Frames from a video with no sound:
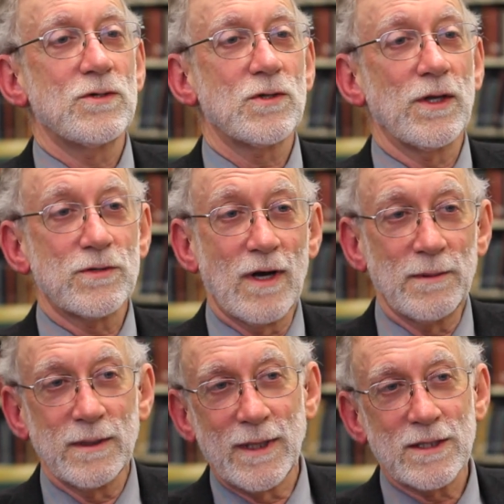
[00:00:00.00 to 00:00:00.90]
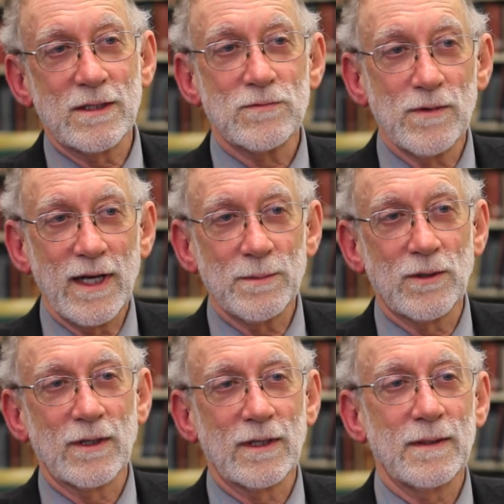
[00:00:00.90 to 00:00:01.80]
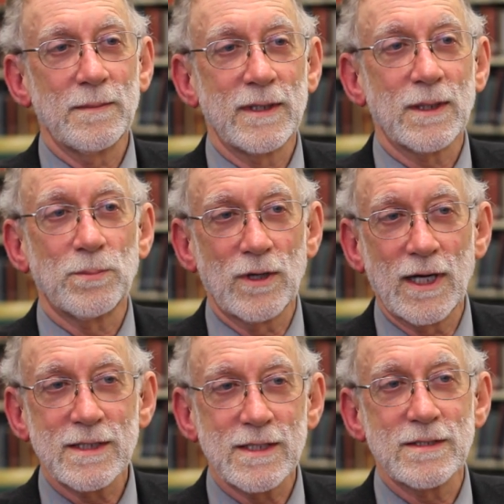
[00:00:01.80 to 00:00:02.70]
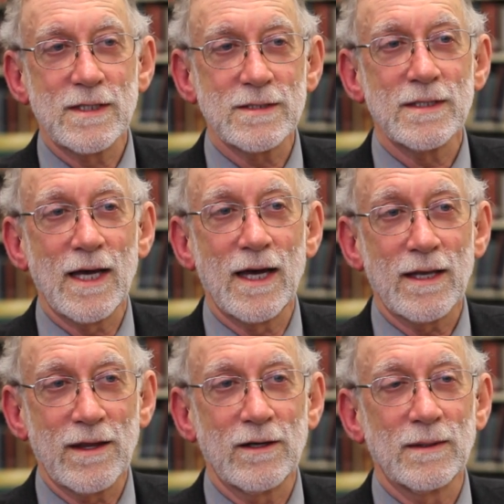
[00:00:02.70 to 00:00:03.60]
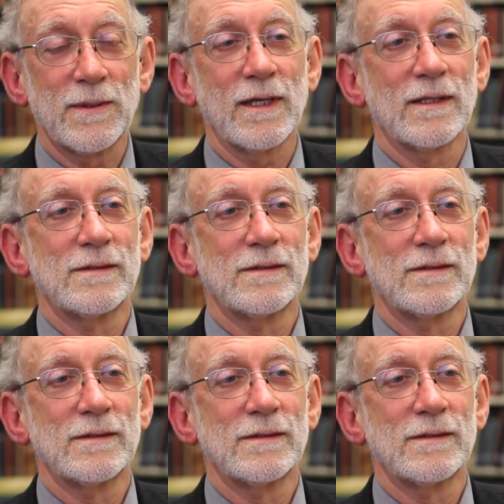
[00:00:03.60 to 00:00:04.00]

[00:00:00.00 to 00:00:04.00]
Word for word: So the trauma dimension is really important, but the process is not therapy.